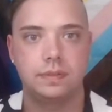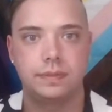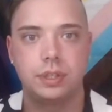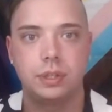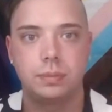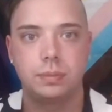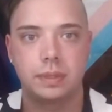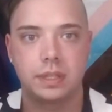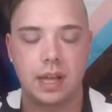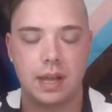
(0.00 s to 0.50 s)

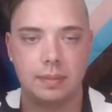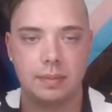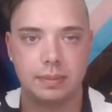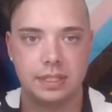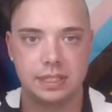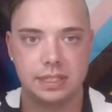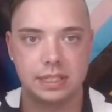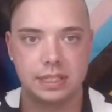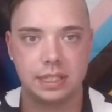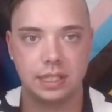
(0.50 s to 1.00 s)
human
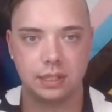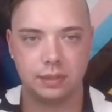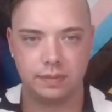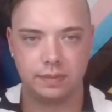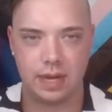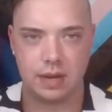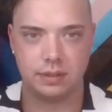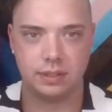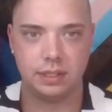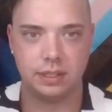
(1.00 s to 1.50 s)
competency
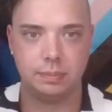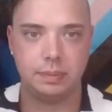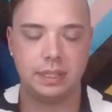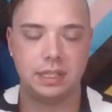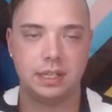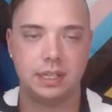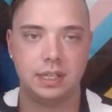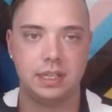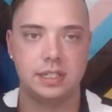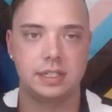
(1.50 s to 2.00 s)
around it,
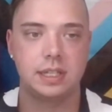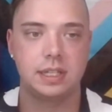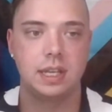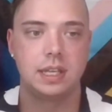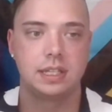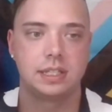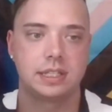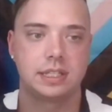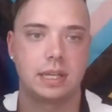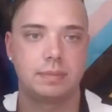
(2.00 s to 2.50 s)
because
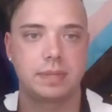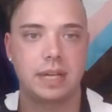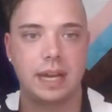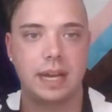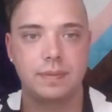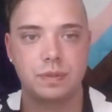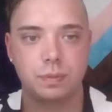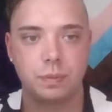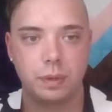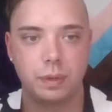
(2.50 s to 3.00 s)

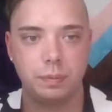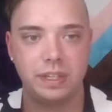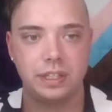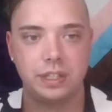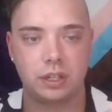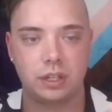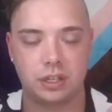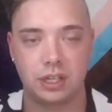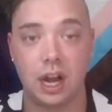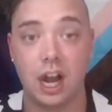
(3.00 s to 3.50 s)
sometimes when
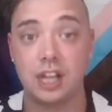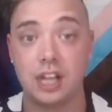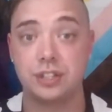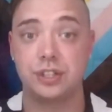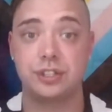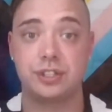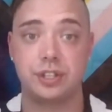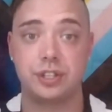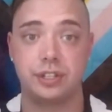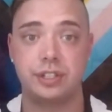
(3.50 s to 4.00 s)
we are
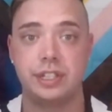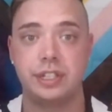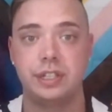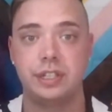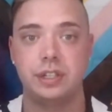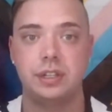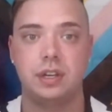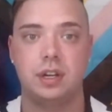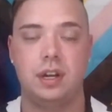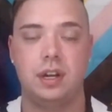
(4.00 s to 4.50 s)

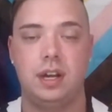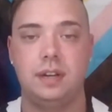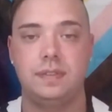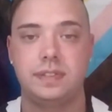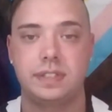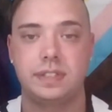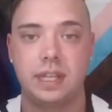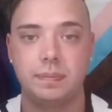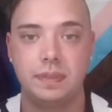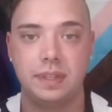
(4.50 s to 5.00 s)
uncertain of
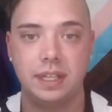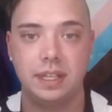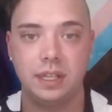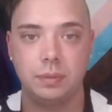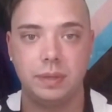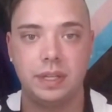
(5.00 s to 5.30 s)
something,